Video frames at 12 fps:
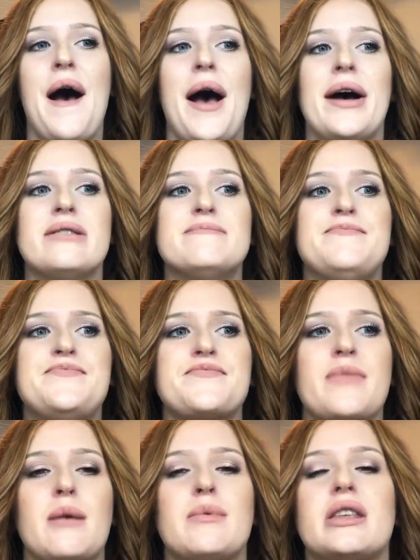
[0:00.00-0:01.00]
But
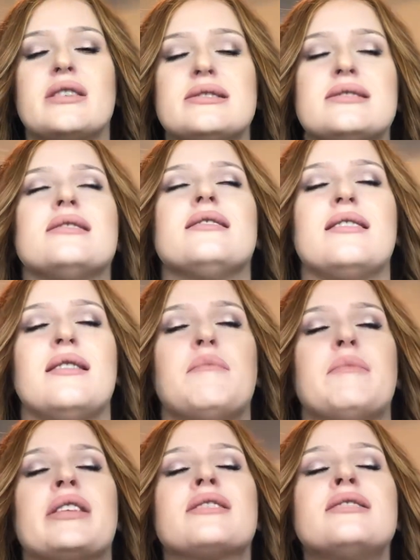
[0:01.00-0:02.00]
it's
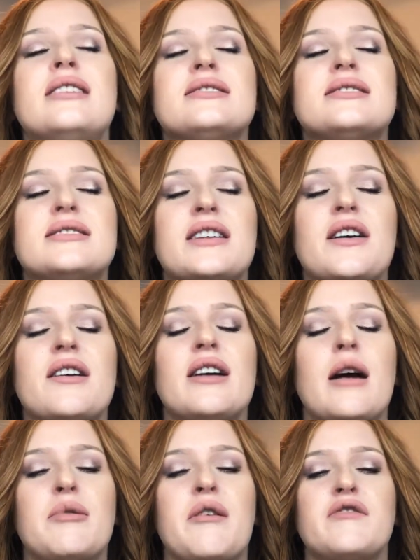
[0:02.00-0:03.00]
medically necessary.
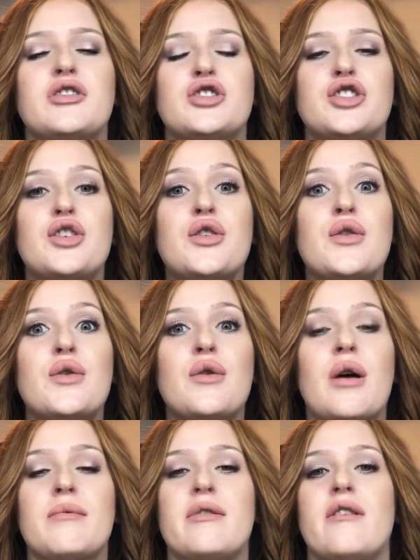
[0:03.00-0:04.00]
I'll be able to chew,
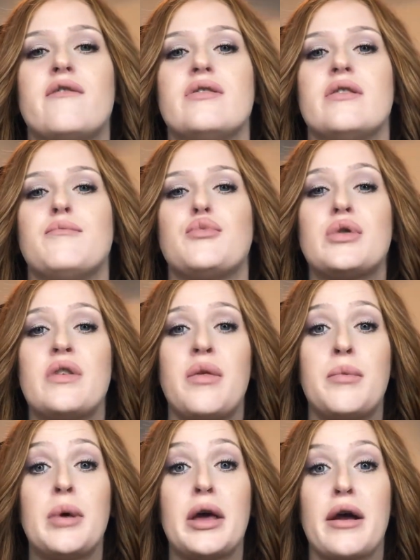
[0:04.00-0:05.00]
I'll be able to breathe
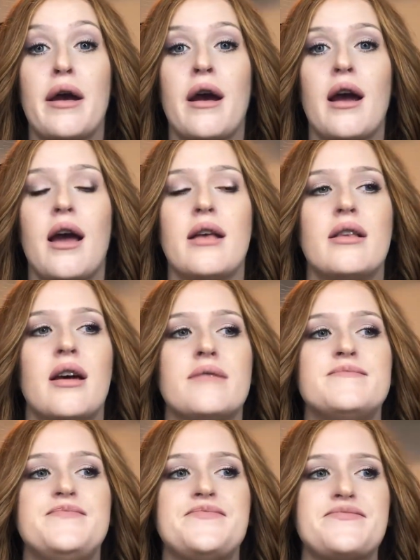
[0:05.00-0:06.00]
better, and
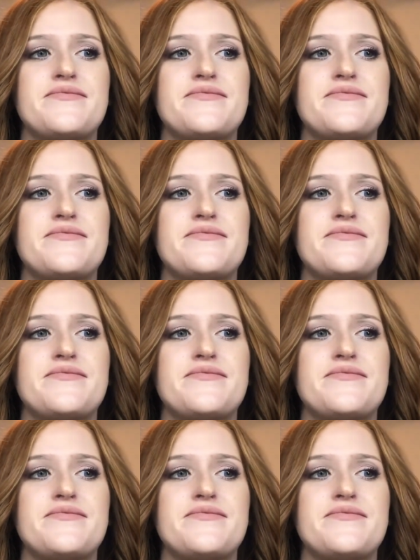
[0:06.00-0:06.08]
then